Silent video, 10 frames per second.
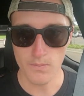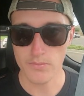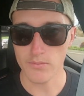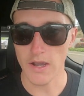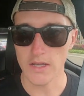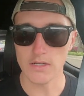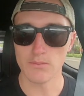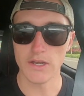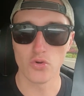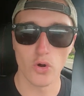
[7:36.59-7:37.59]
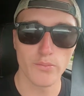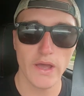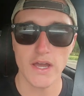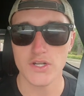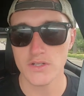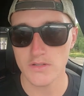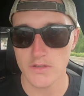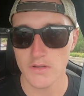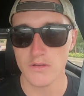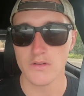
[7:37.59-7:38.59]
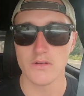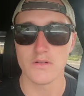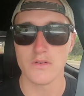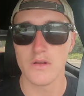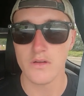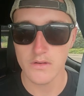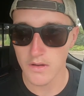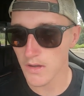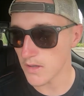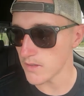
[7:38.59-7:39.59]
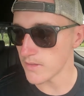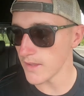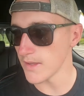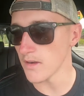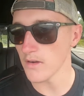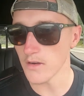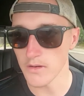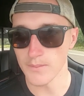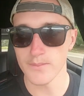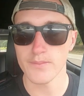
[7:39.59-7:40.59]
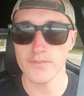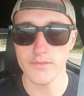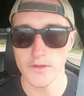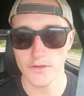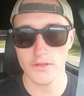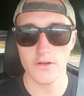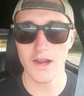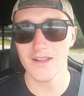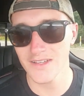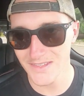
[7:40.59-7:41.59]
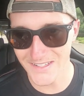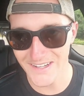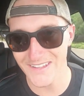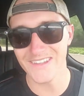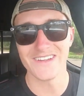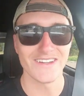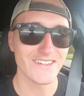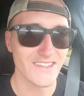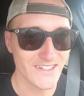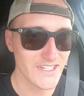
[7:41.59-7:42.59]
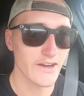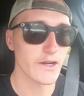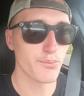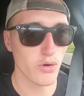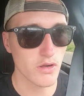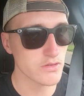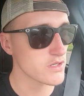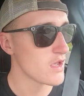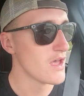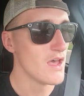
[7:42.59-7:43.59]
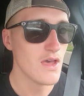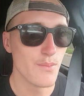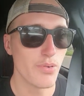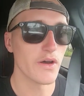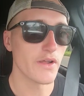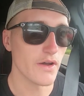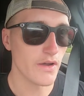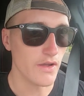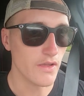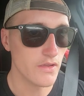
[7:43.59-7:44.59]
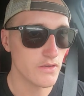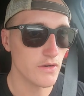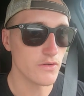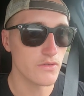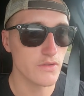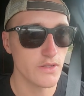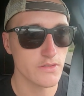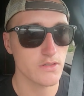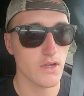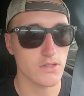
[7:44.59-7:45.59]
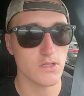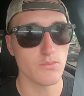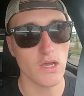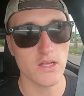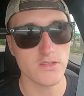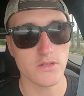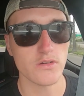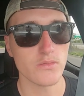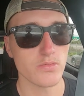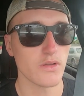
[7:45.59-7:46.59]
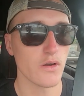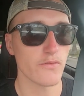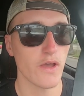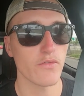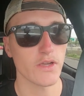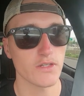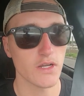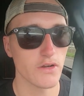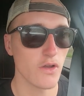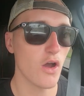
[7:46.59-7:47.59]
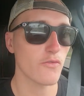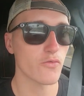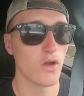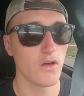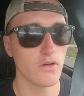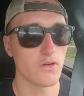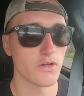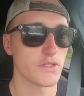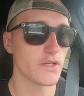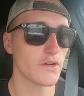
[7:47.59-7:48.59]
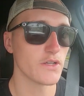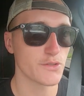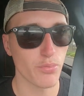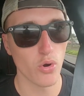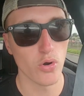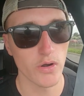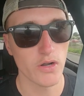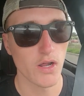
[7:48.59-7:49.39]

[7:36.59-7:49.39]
my door badges. They're kind of like the TRD Pros, but it's custom made. So if you have like a TRD Off-Road or a TRD Sport,